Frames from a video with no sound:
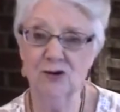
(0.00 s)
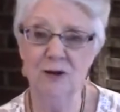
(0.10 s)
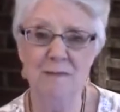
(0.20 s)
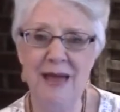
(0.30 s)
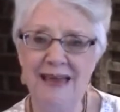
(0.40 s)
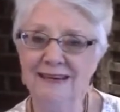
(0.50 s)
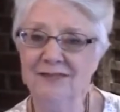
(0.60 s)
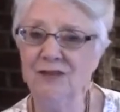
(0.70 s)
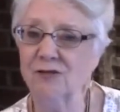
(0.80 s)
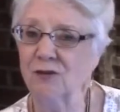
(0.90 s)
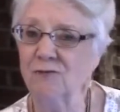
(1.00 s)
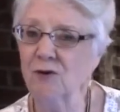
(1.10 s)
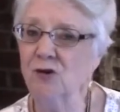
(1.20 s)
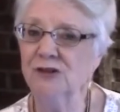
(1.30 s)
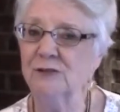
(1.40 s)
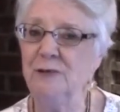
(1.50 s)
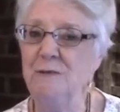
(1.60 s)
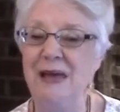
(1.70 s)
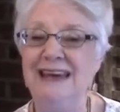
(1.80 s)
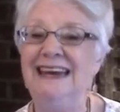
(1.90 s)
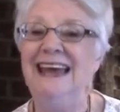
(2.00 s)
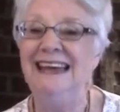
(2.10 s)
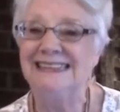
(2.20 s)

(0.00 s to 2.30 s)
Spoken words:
commanded that the furnace be made